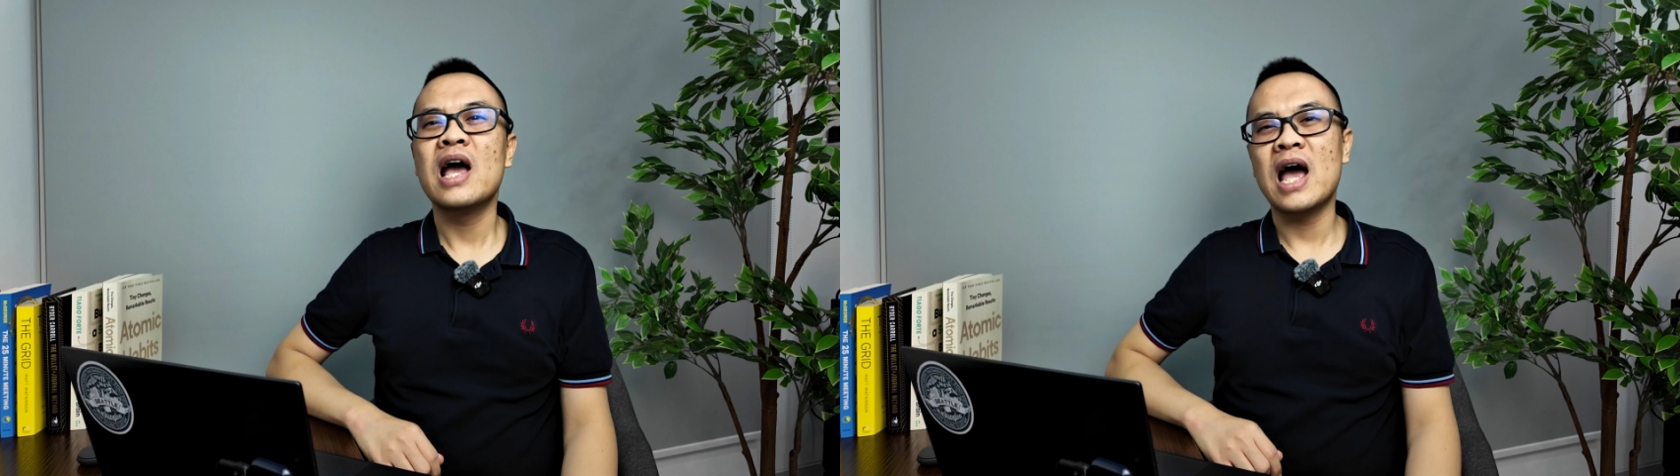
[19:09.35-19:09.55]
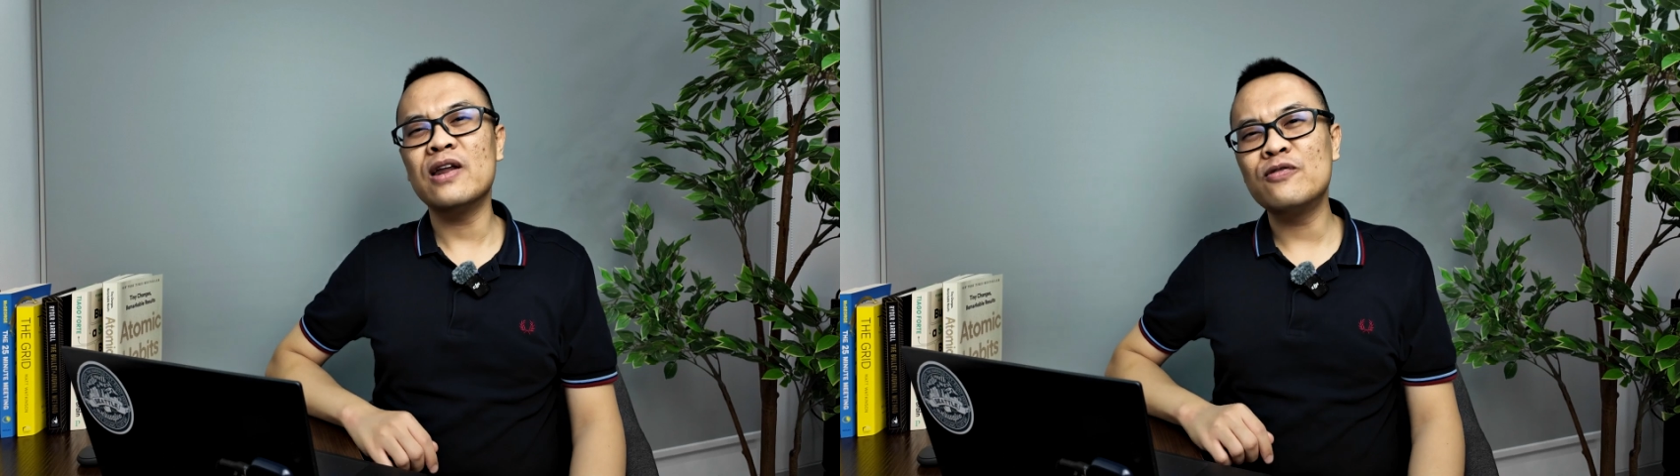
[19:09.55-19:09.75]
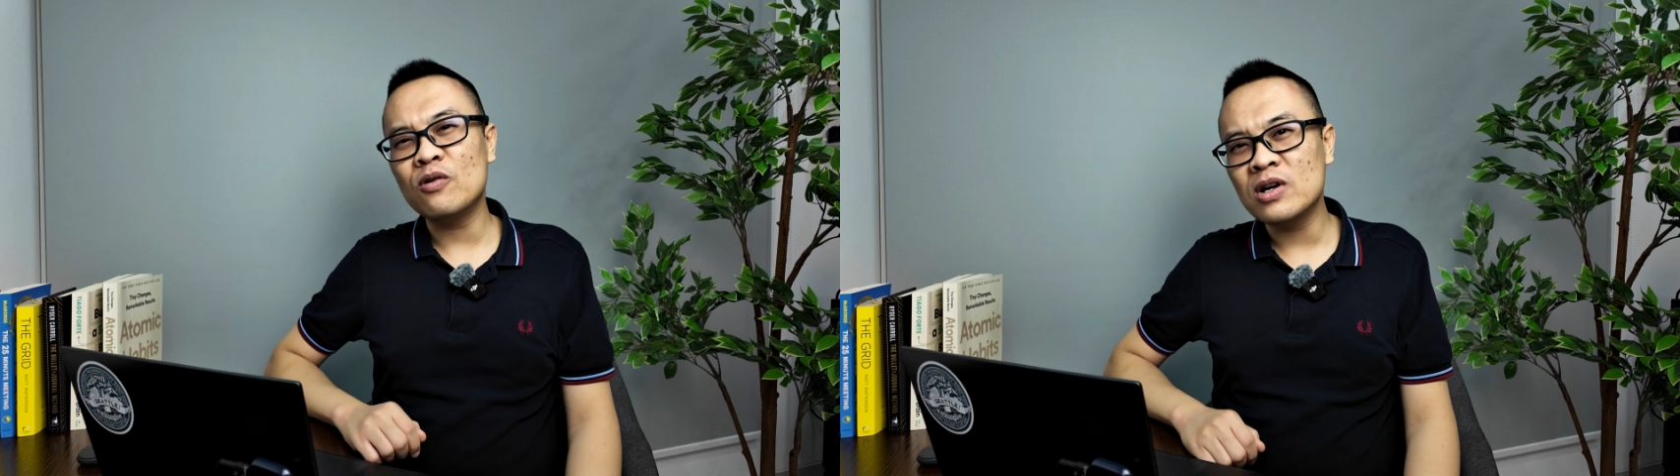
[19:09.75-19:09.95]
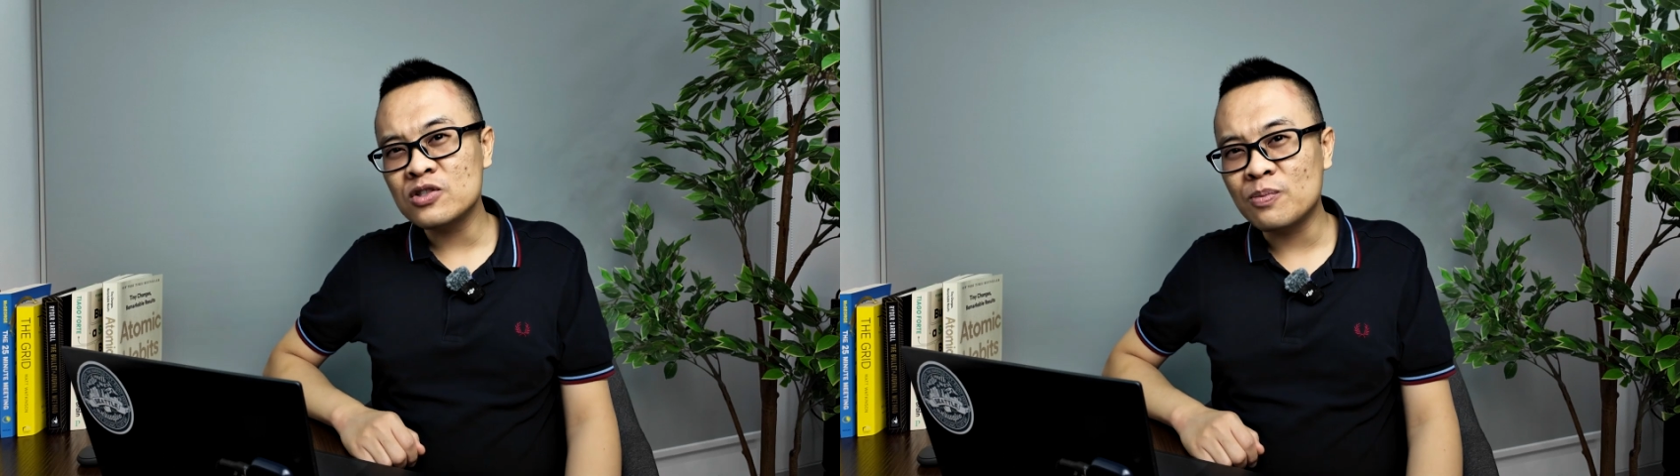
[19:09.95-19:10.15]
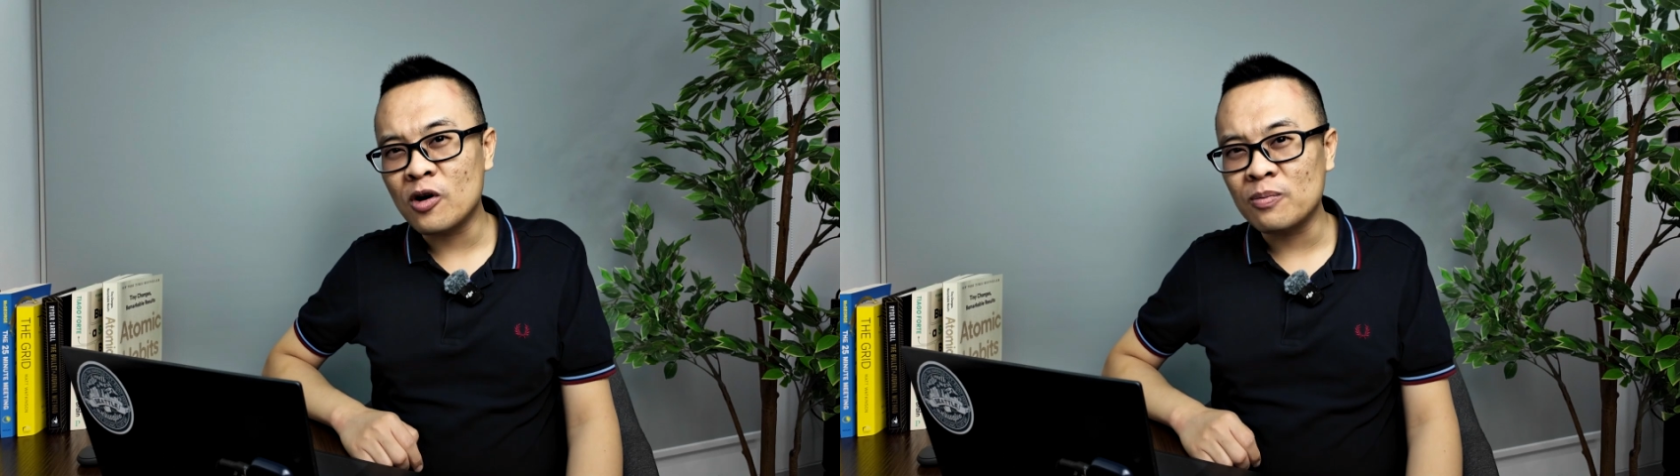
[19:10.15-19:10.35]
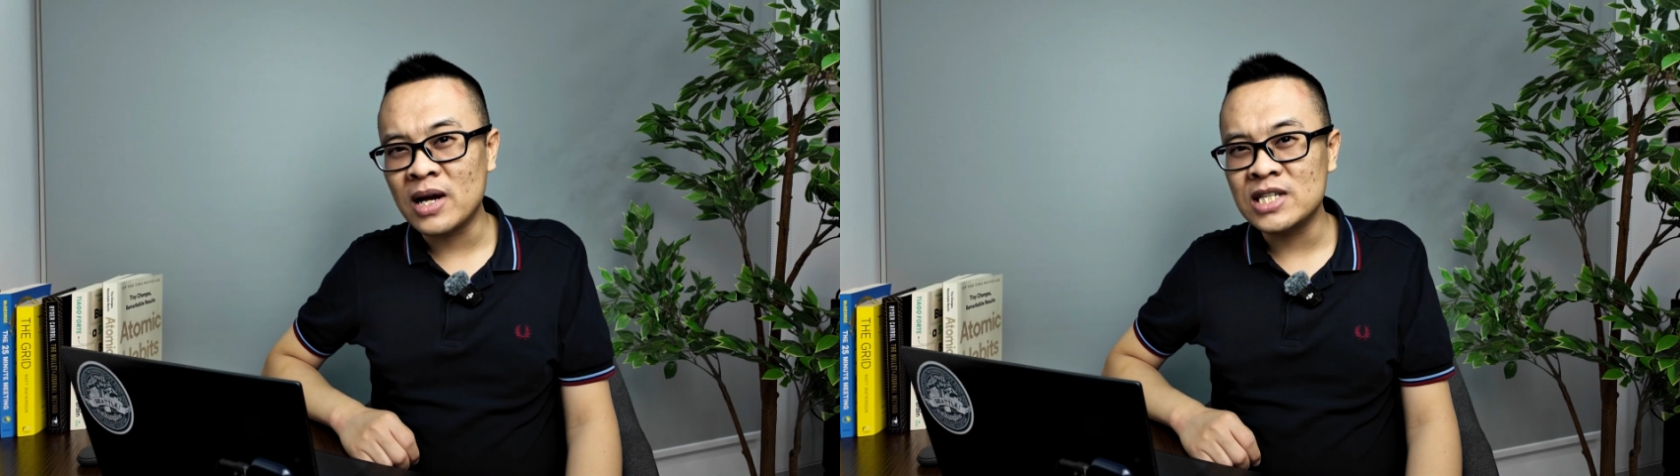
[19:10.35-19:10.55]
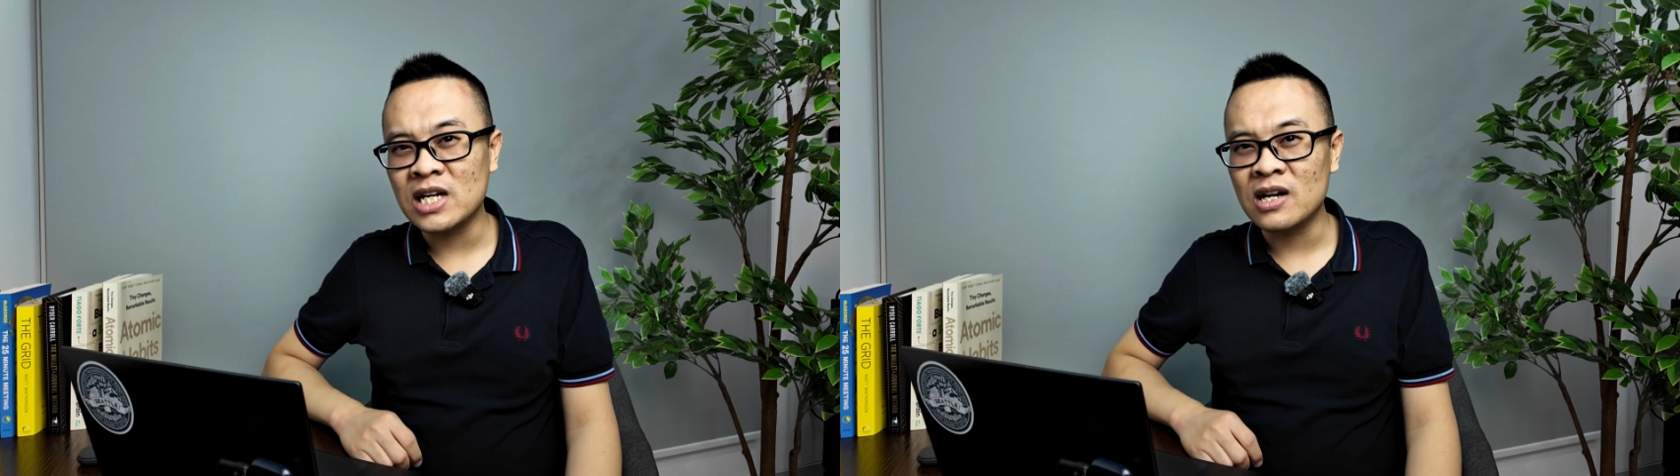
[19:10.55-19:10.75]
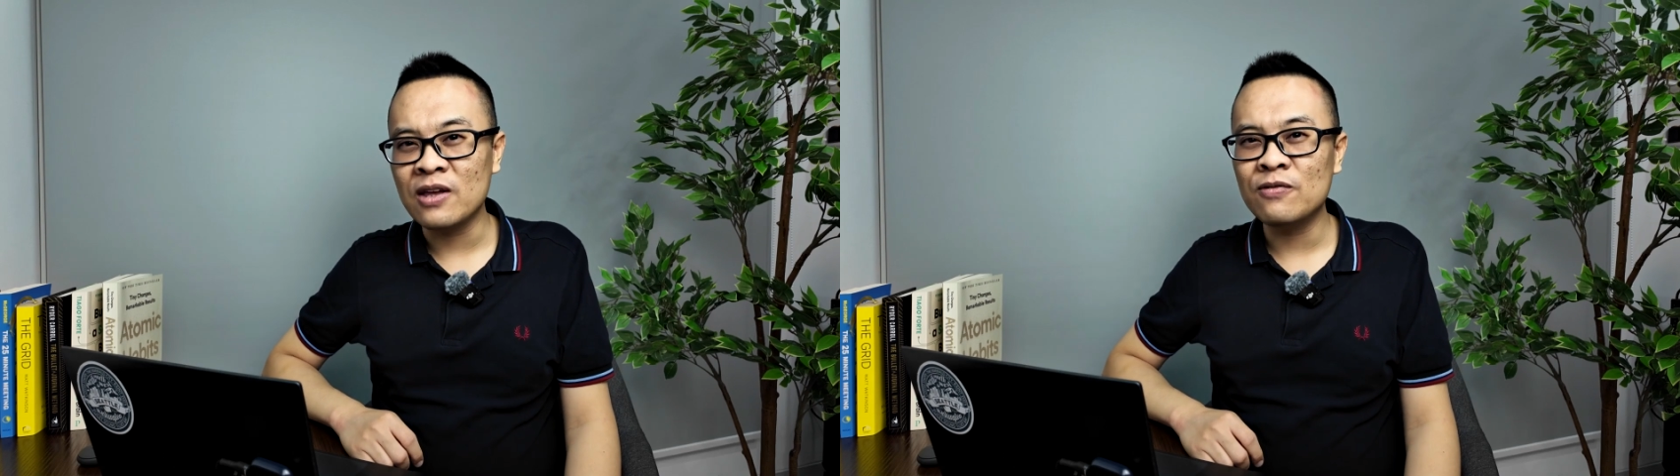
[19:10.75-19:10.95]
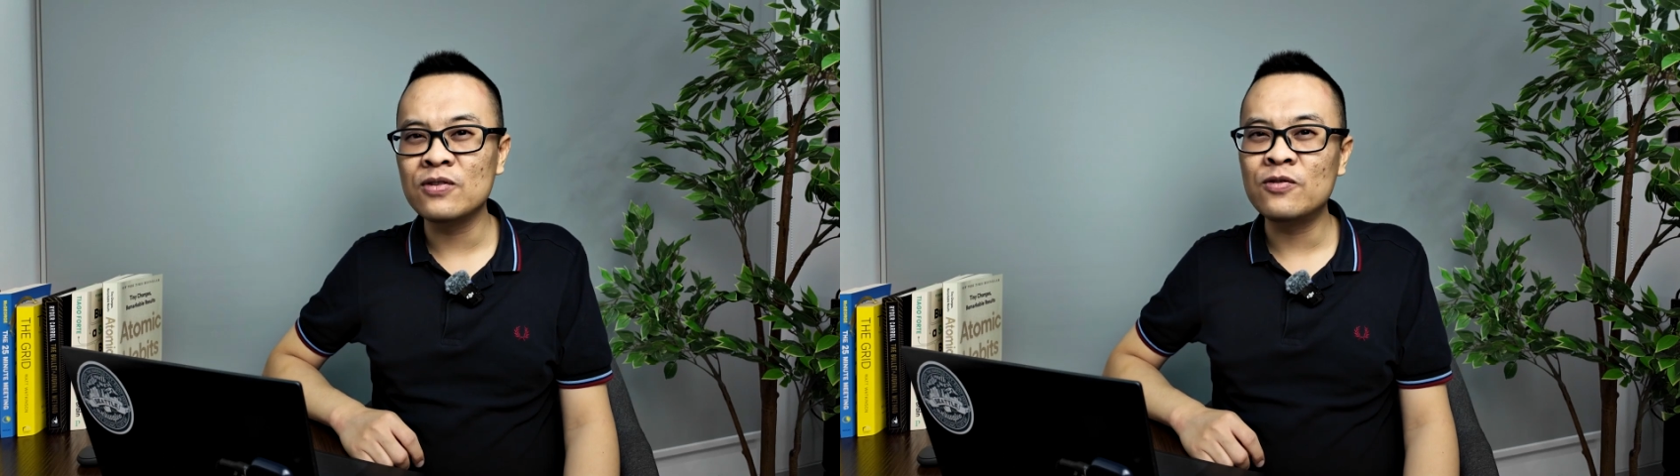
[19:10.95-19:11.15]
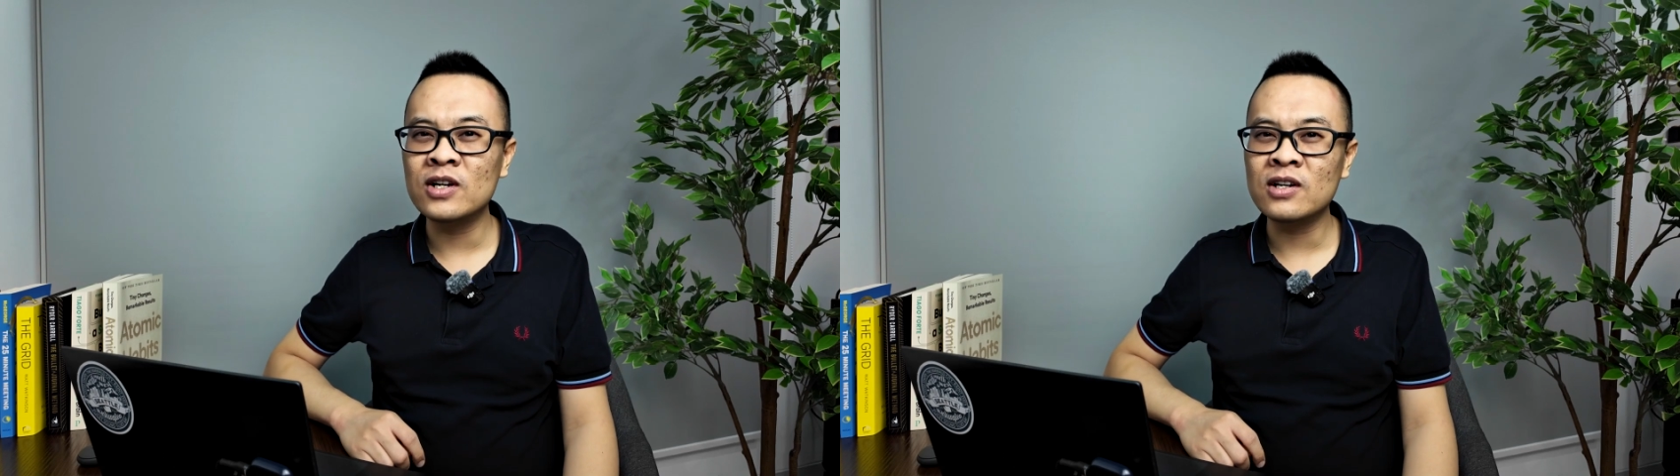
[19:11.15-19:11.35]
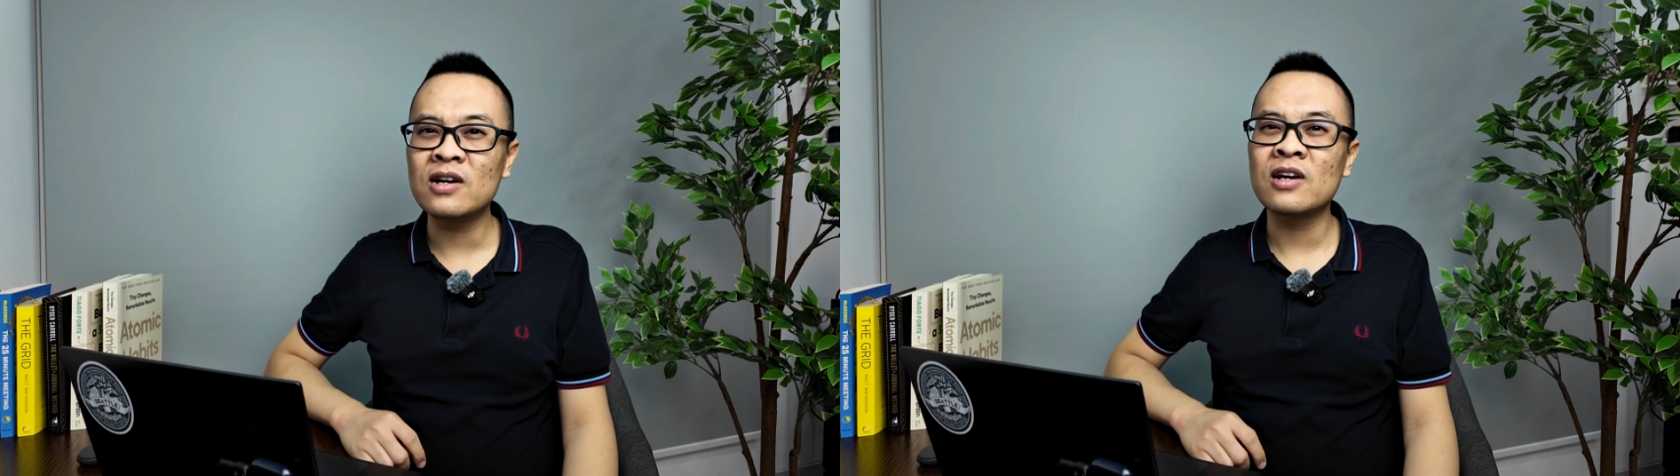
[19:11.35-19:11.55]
And if you want to support my channel even further,